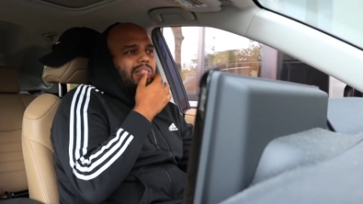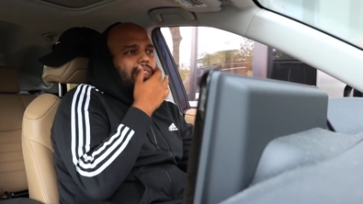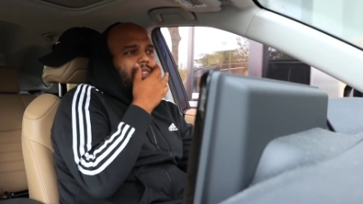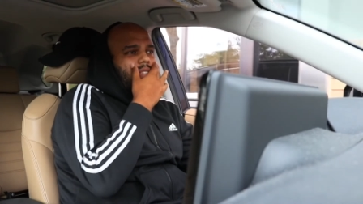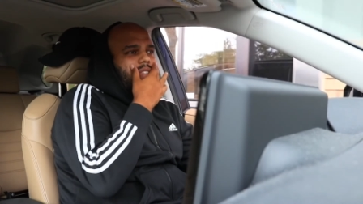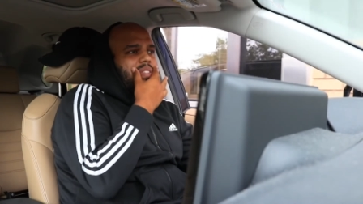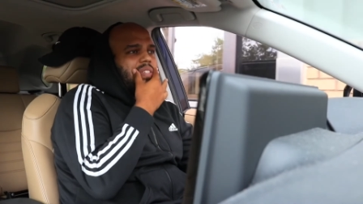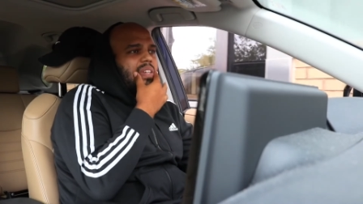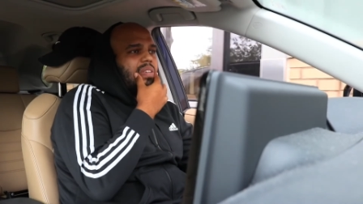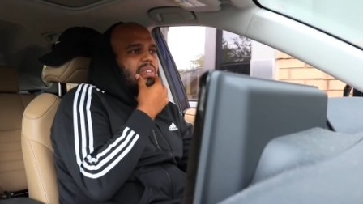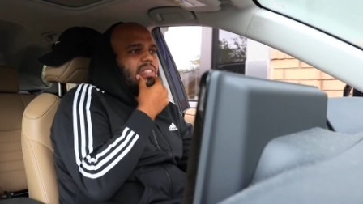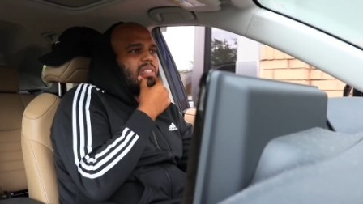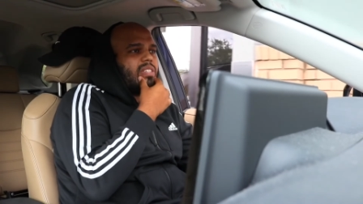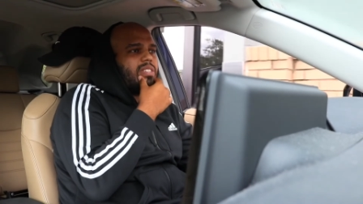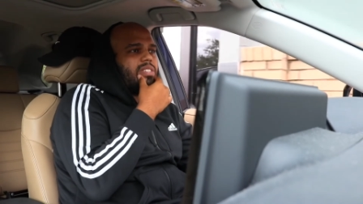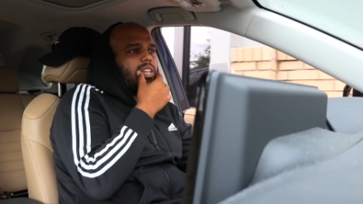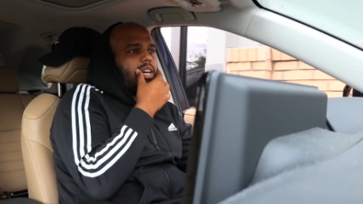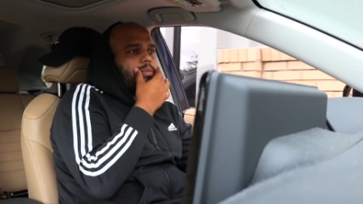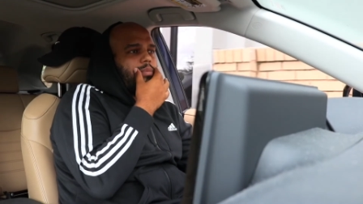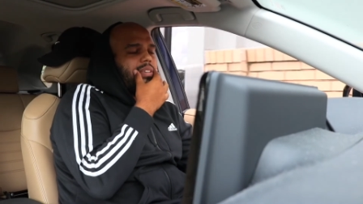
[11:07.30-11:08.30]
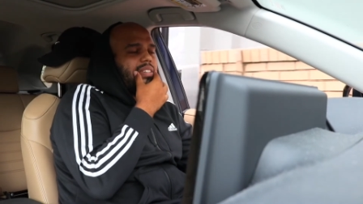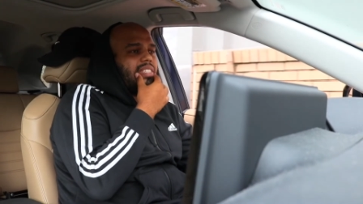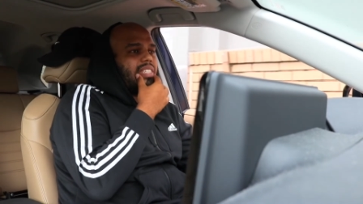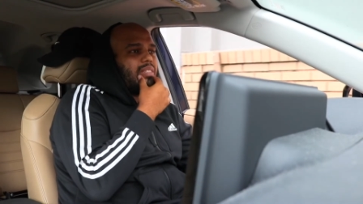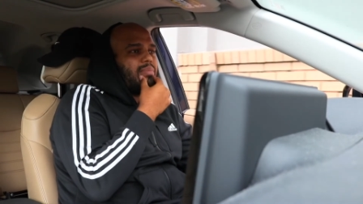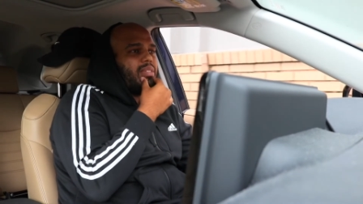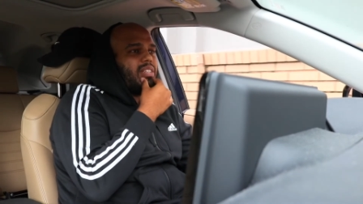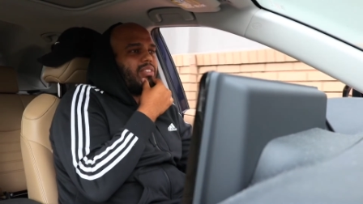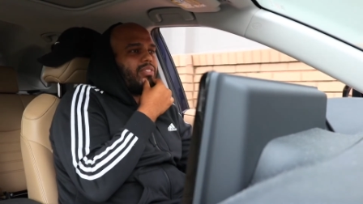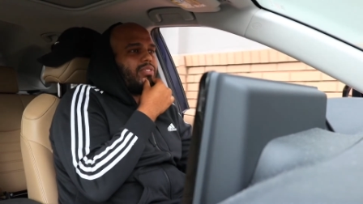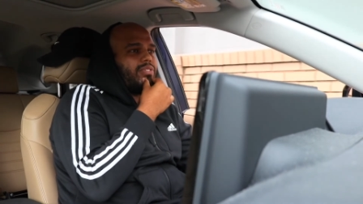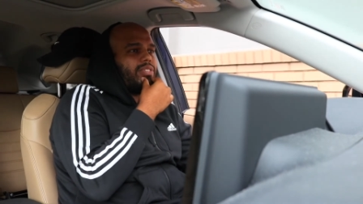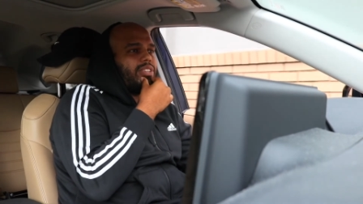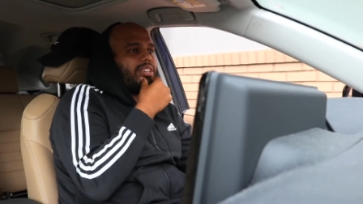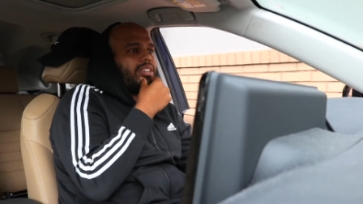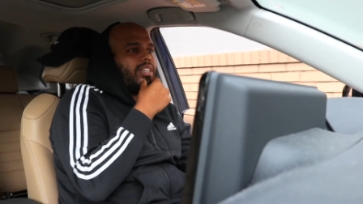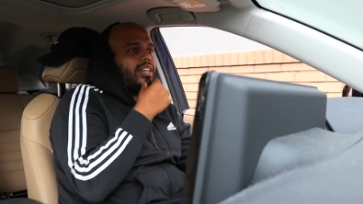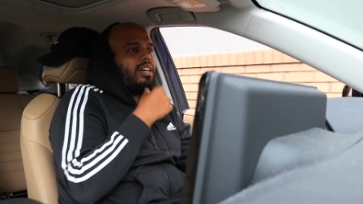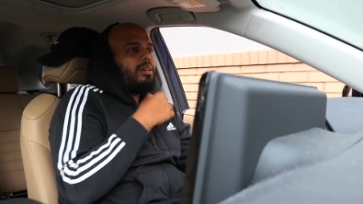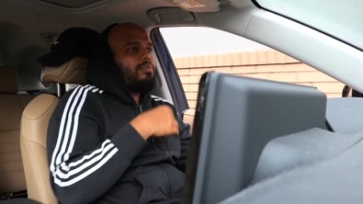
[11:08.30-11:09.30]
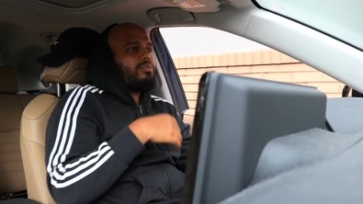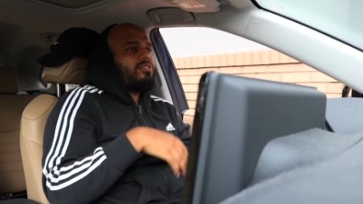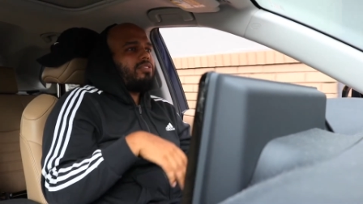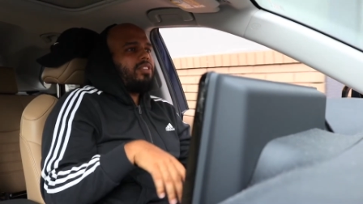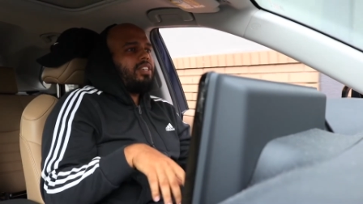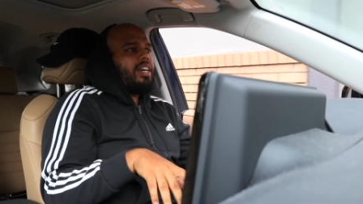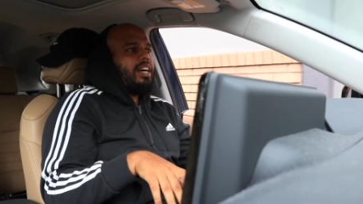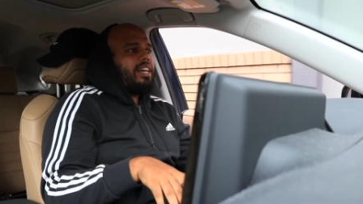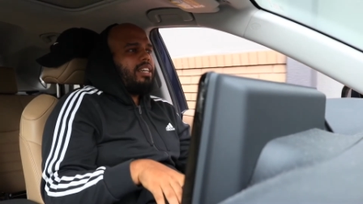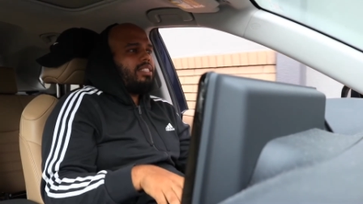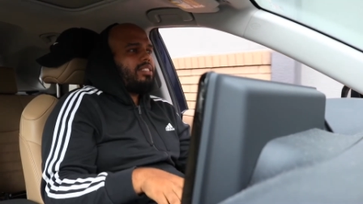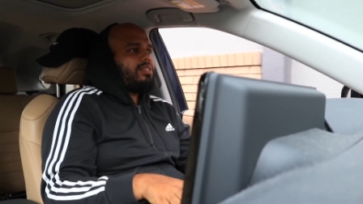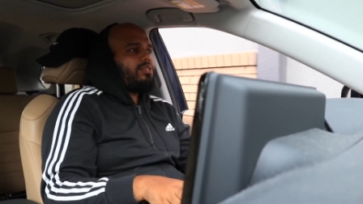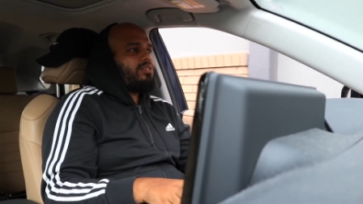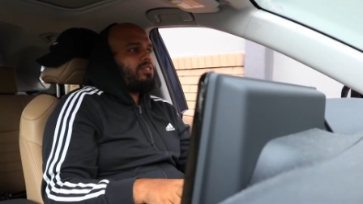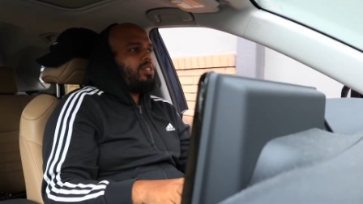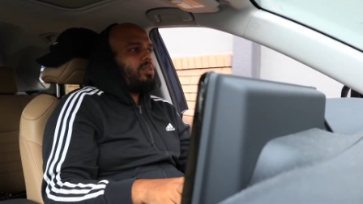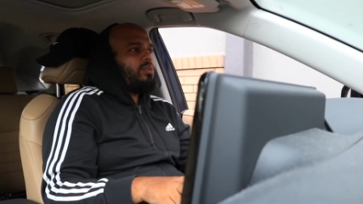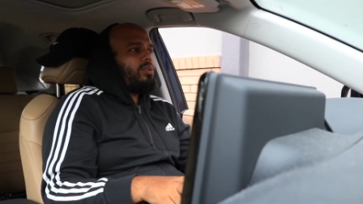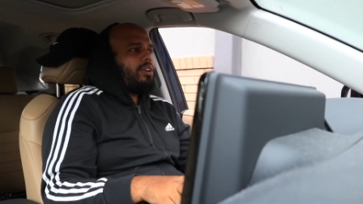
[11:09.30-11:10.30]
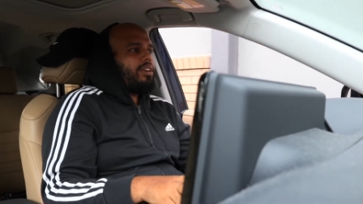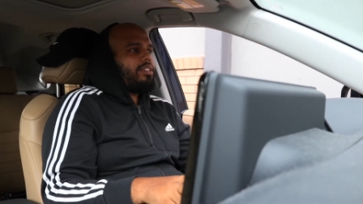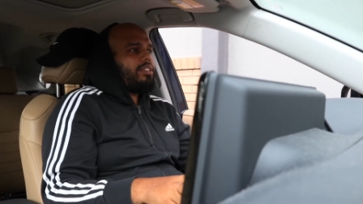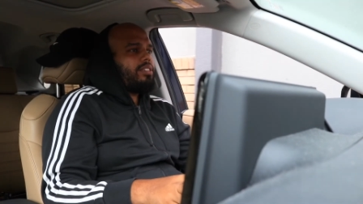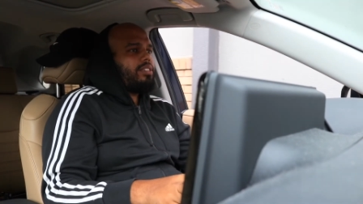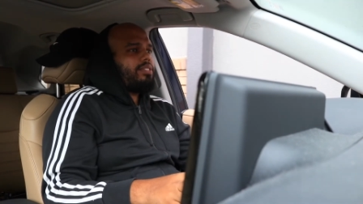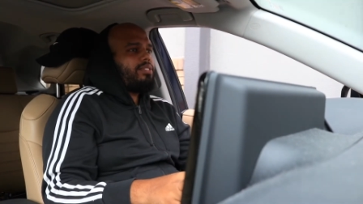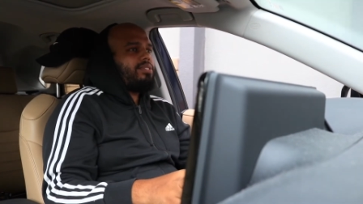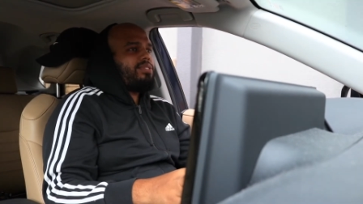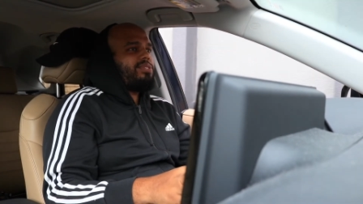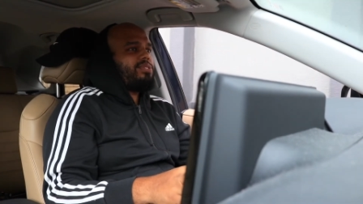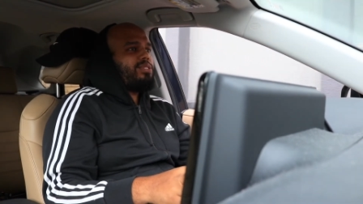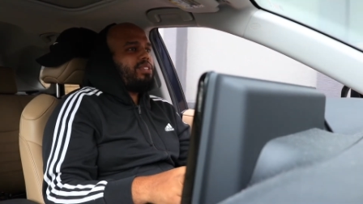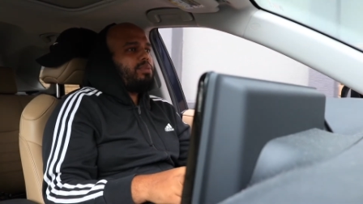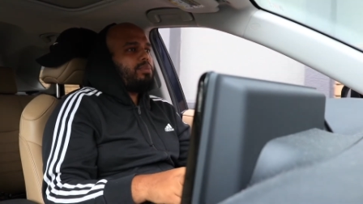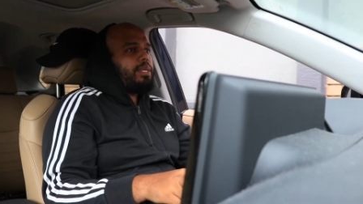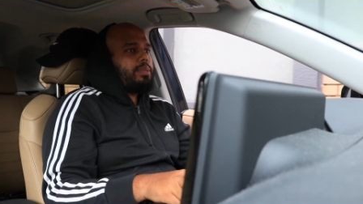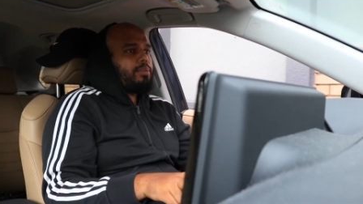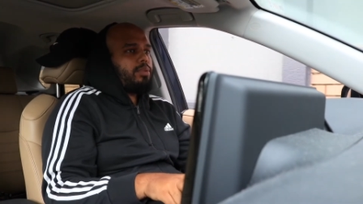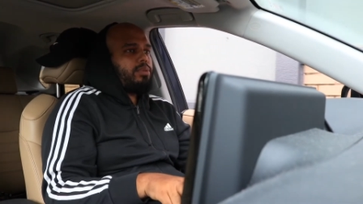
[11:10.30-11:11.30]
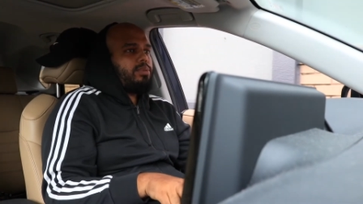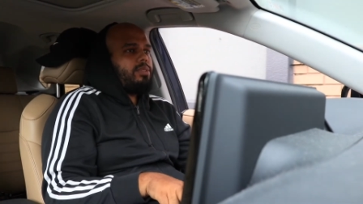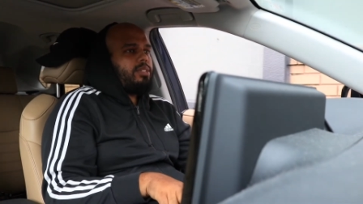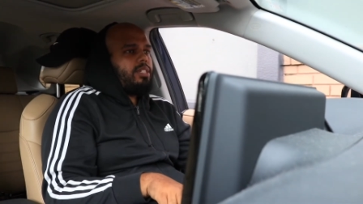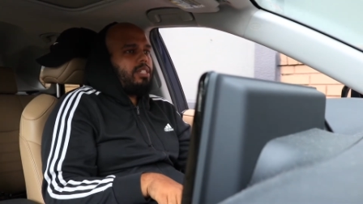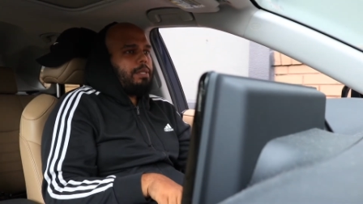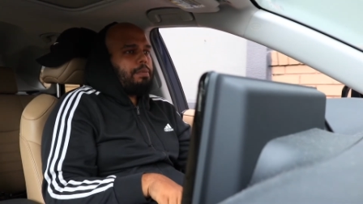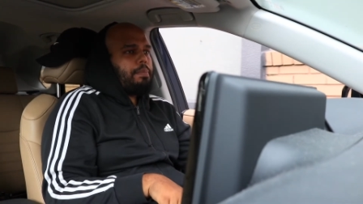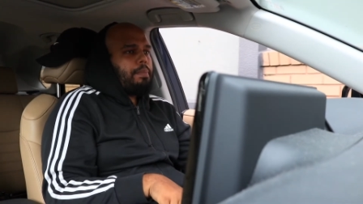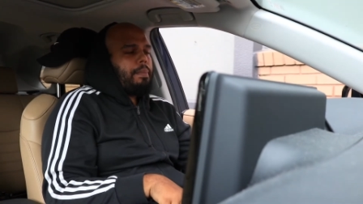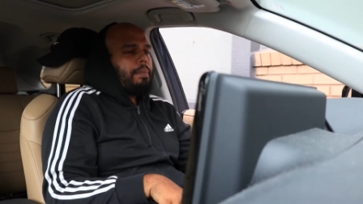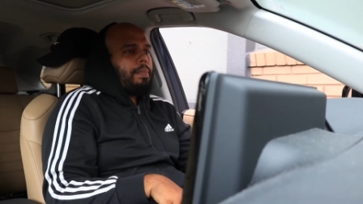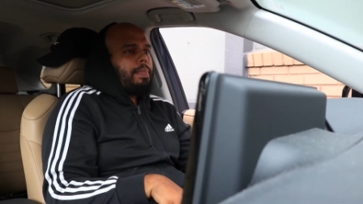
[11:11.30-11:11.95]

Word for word: So I went to Starbucks, they gave me a free cup, free ice, free water, free whipped cream.